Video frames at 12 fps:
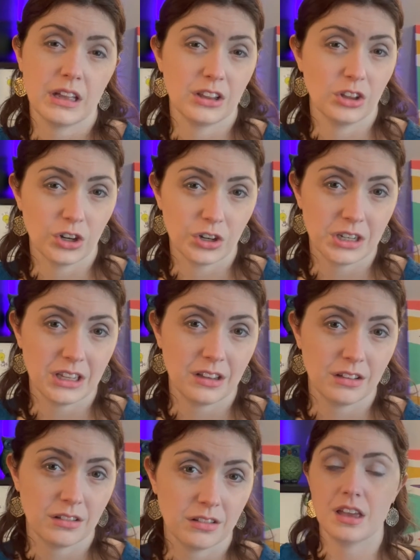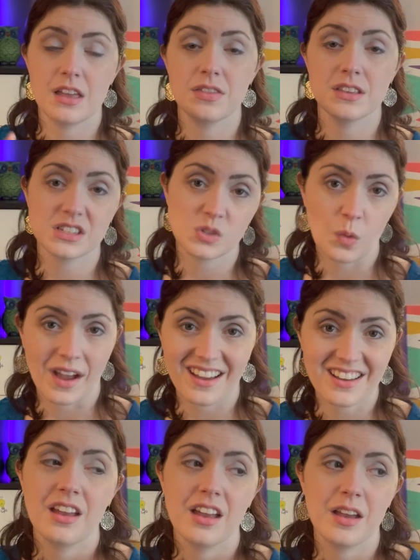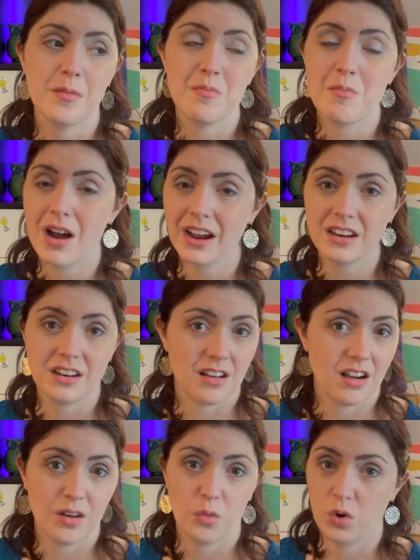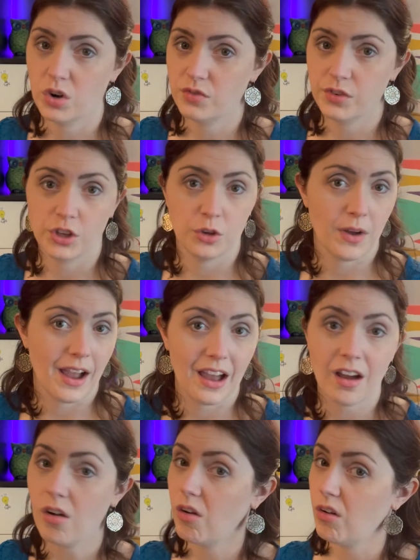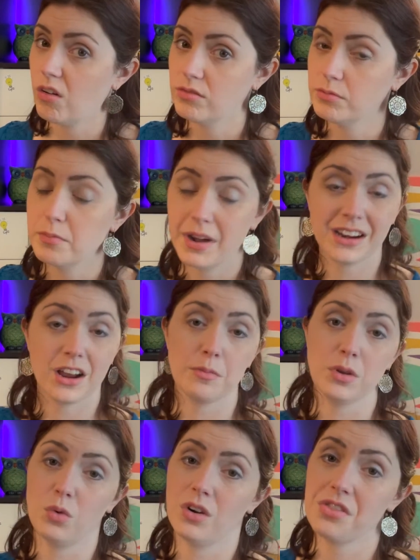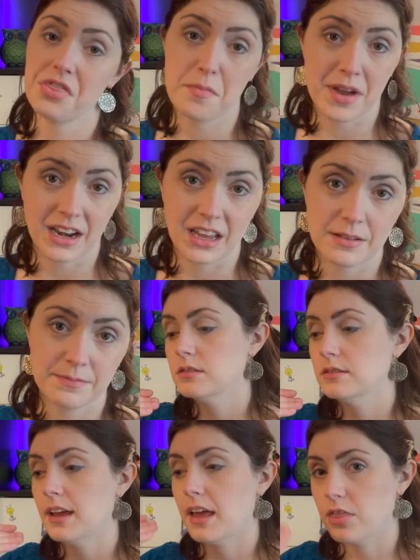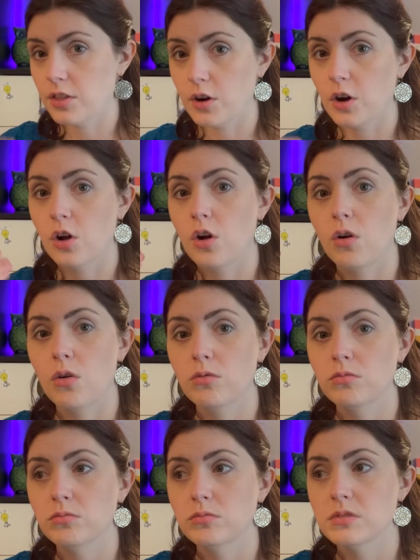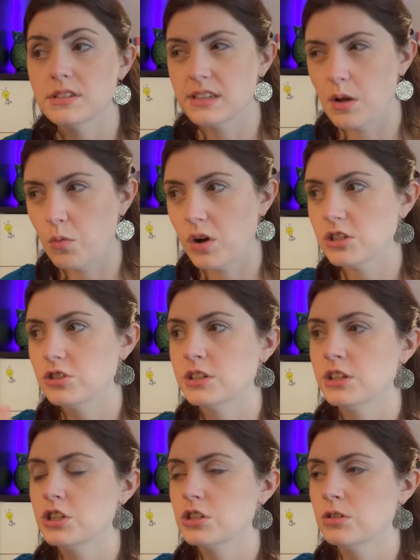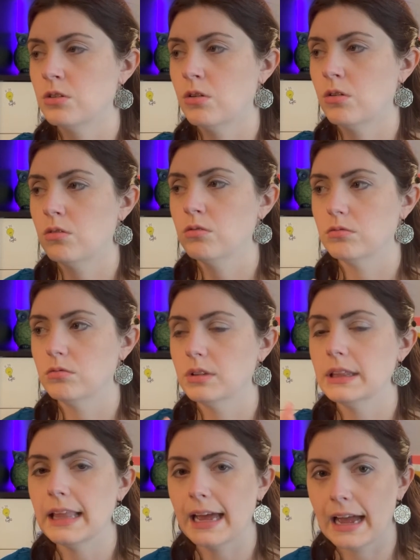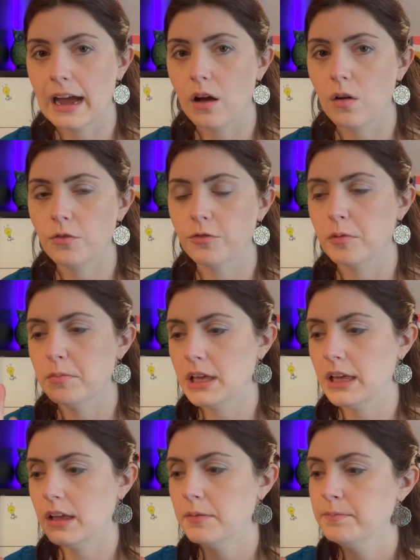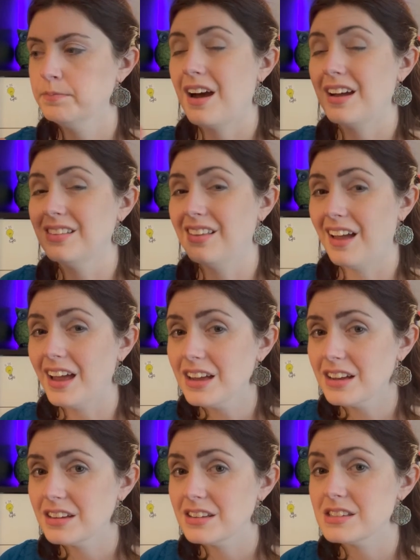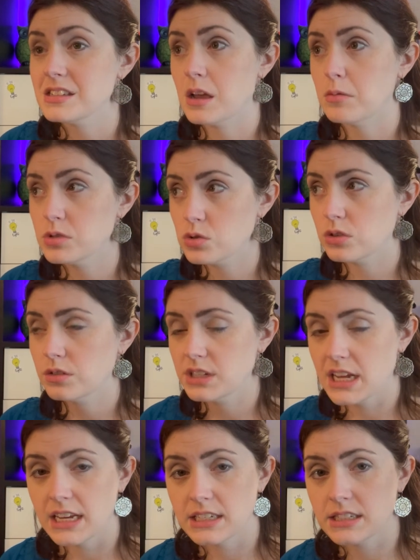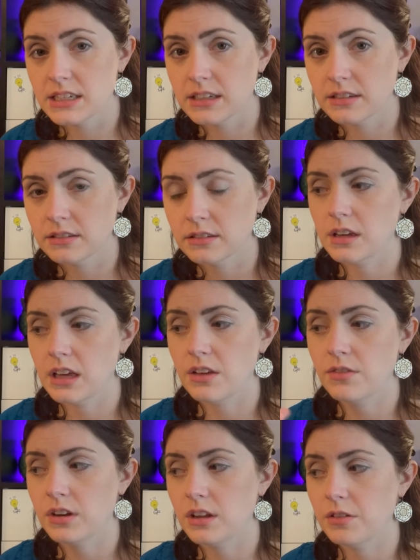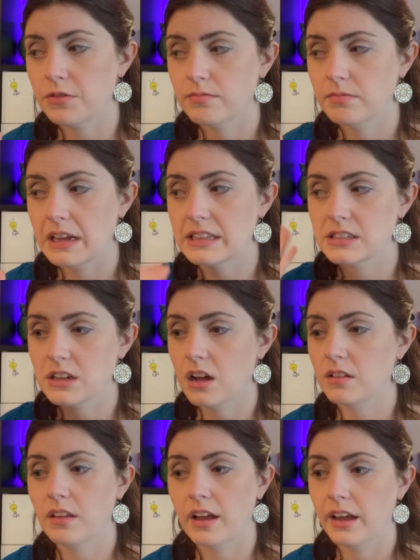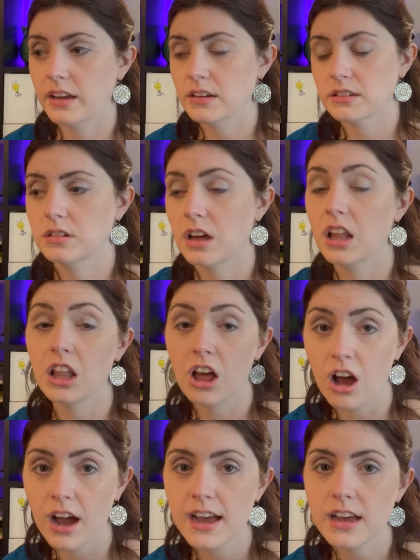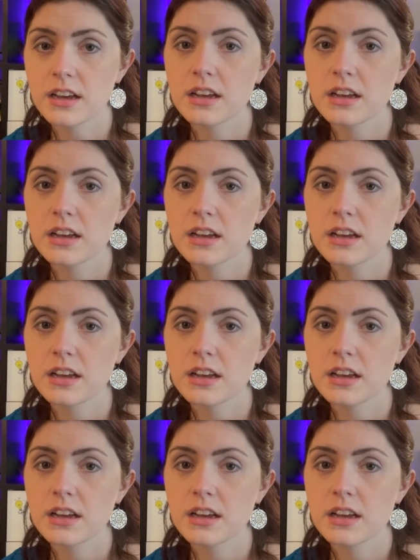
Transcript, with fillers: and learning in this way, it might not work for you at all. Might not be worth the money. A thorough, somewhat traditional layout for me, I like some sort of testing, even if it's not like a lot.